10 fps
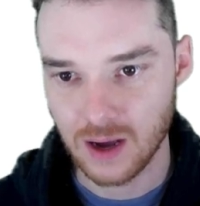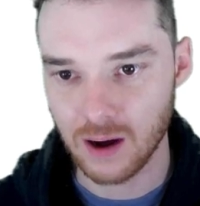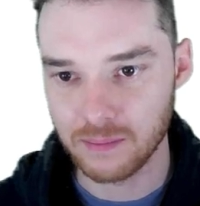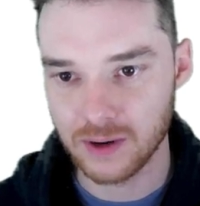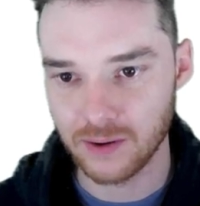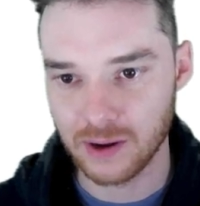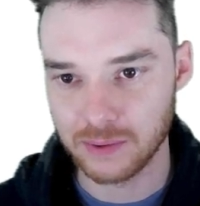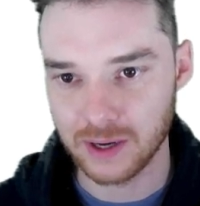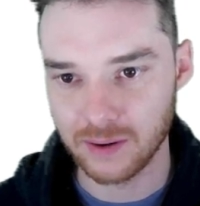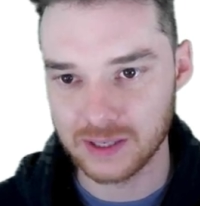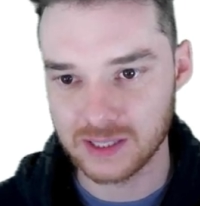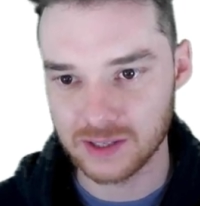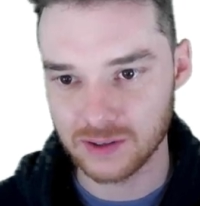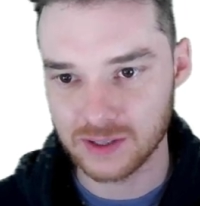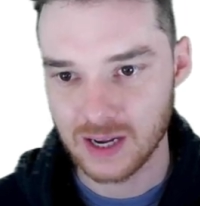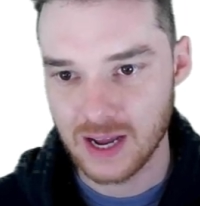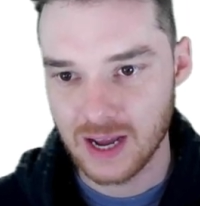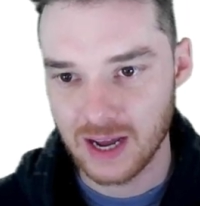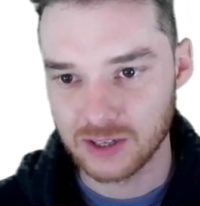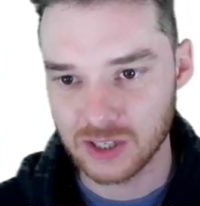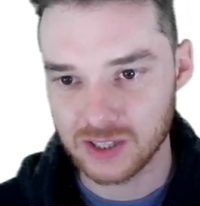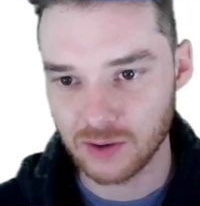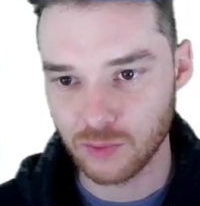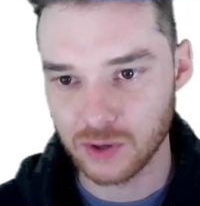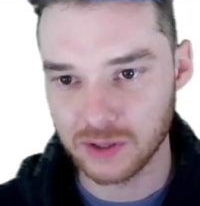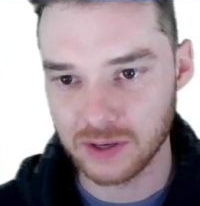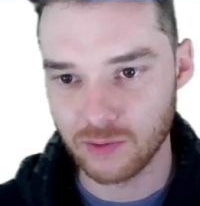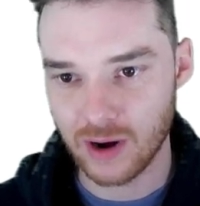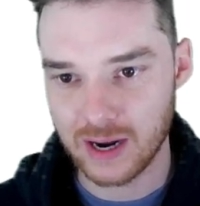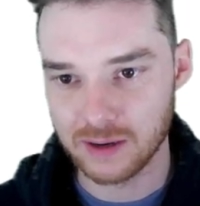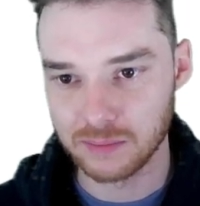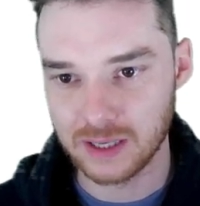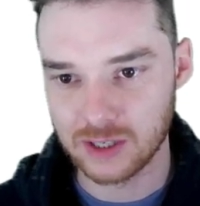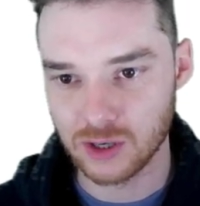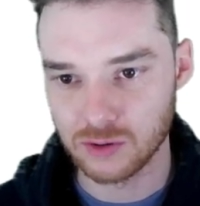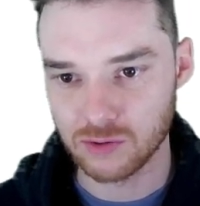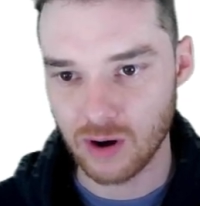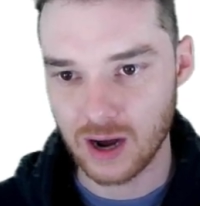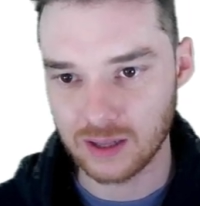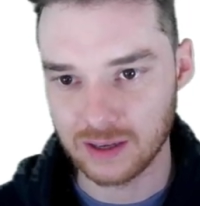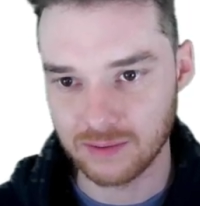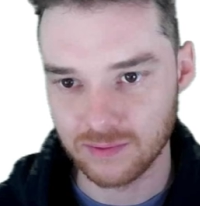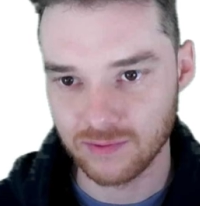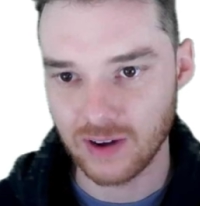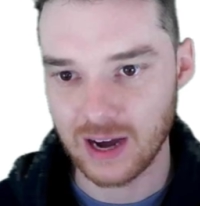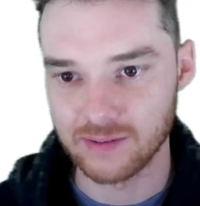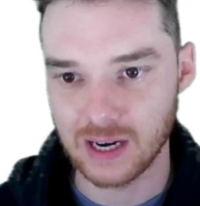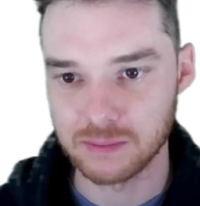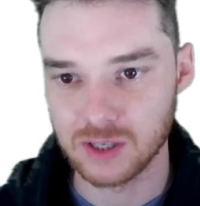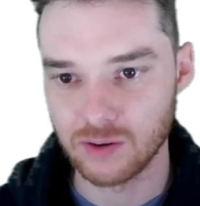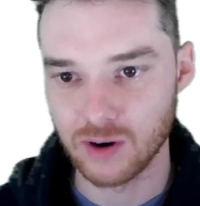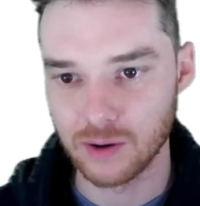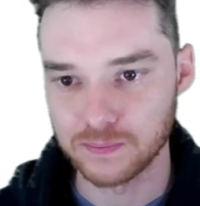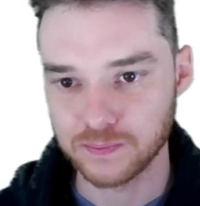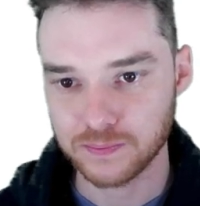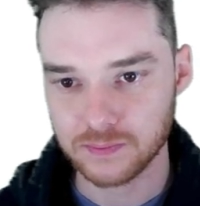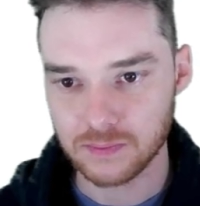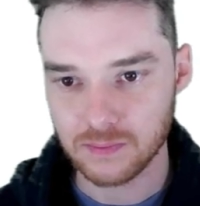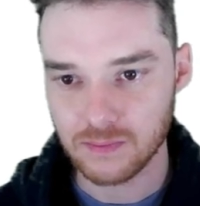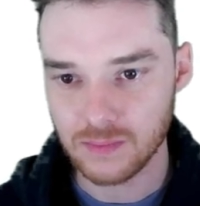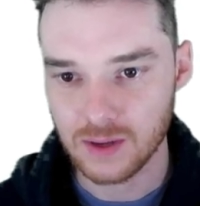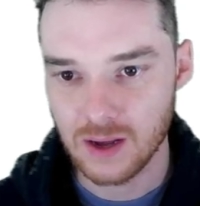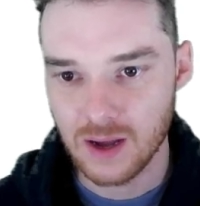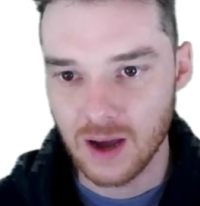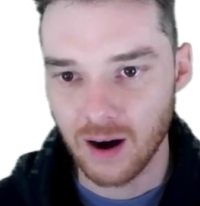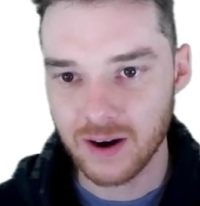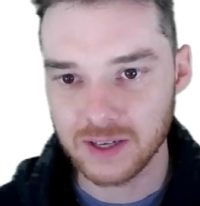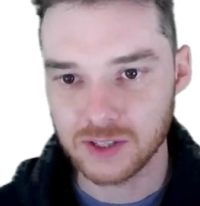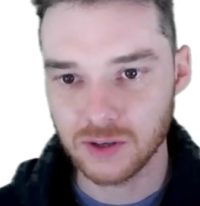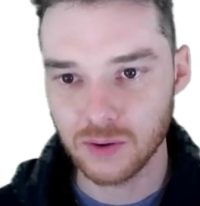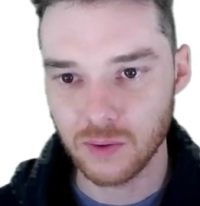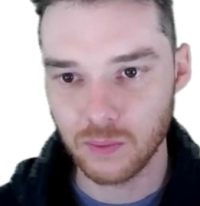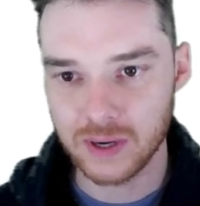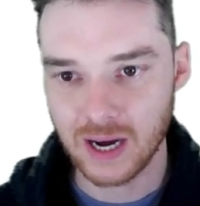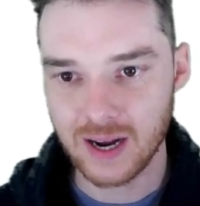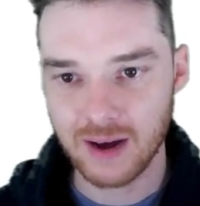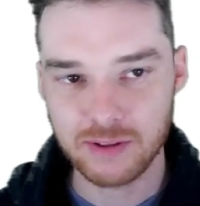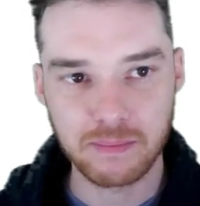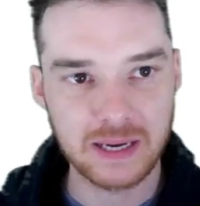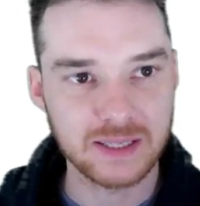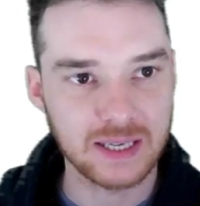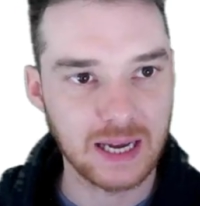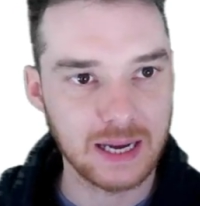Oh, no, there we go. It's scissors. It's just like really randomly chose rock like 5 times in a row. All right, so we kind of have the basic